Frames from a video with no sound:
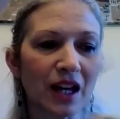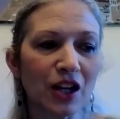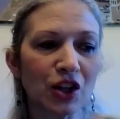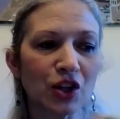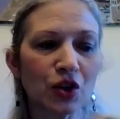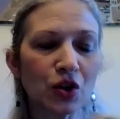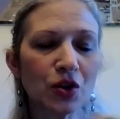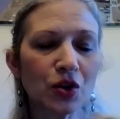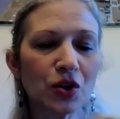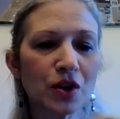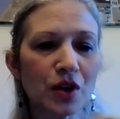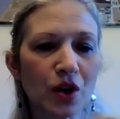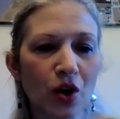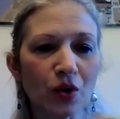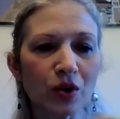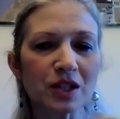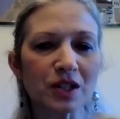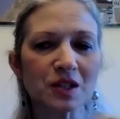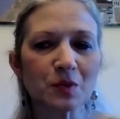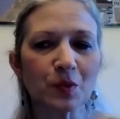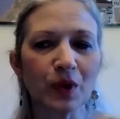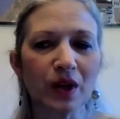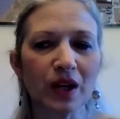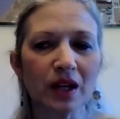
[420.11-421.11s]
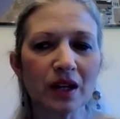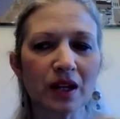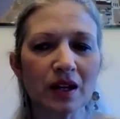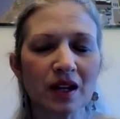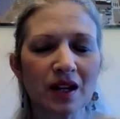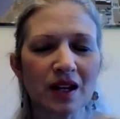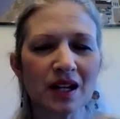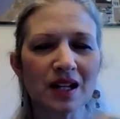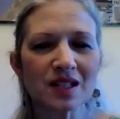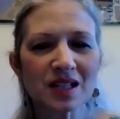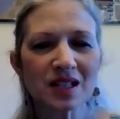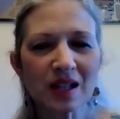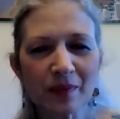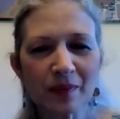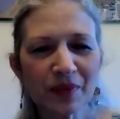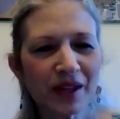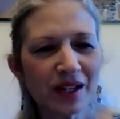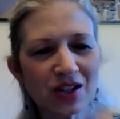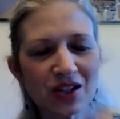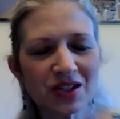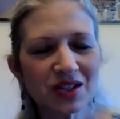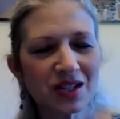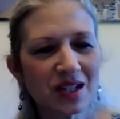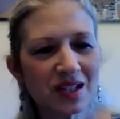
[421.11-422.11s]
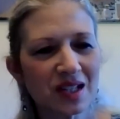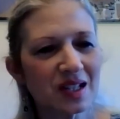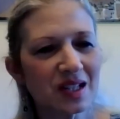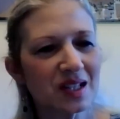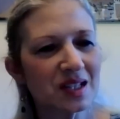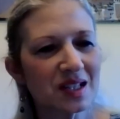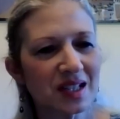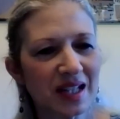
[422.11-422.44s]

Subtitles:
and you'll notice when something just doesn't